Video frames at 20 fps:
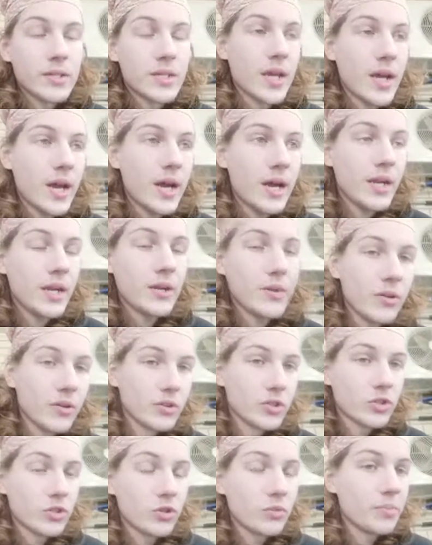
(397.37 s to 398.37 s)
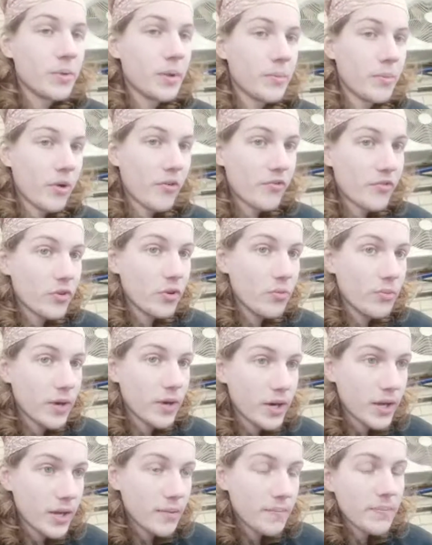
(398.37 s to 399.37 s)
And that $80 could be my fuel
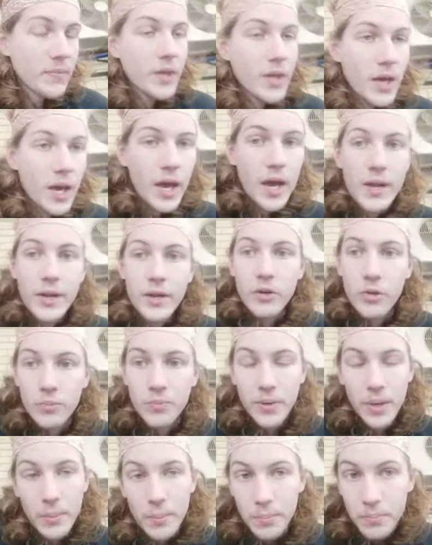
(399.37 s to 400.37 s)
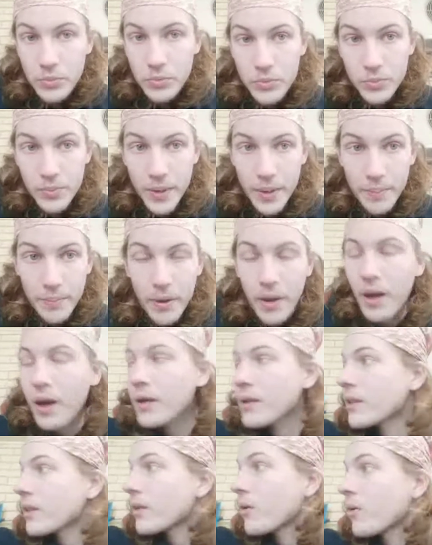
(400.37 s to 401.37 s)
money, and it could be a spare
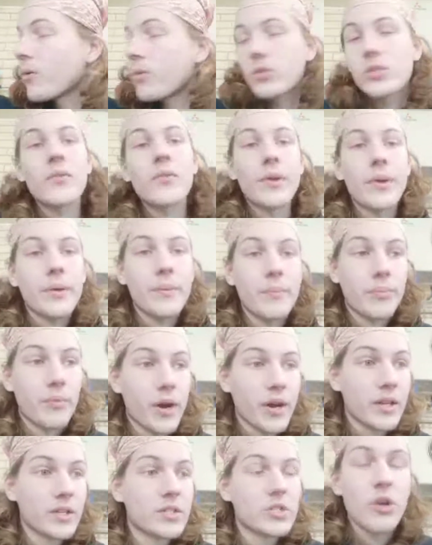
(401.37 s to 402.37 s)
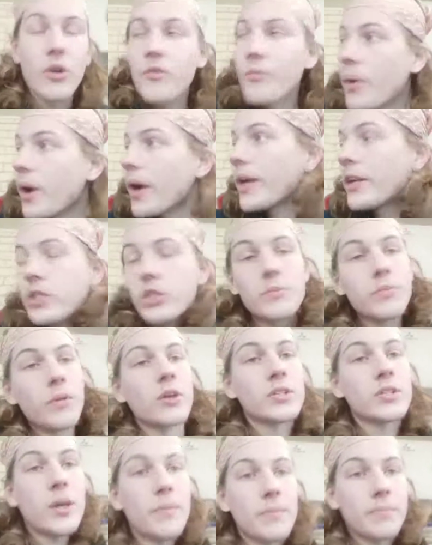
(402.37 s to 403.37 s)
part or something breaks. So if my engine
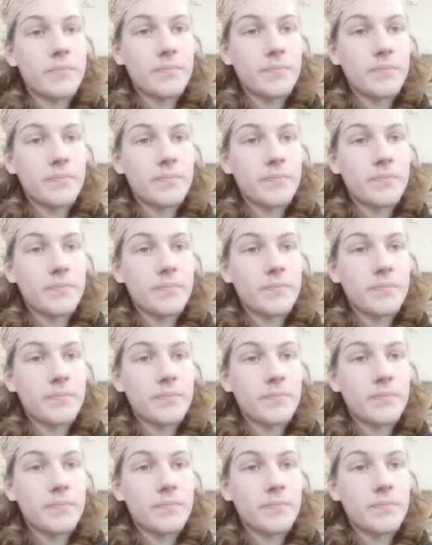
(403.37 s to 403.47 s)
blows up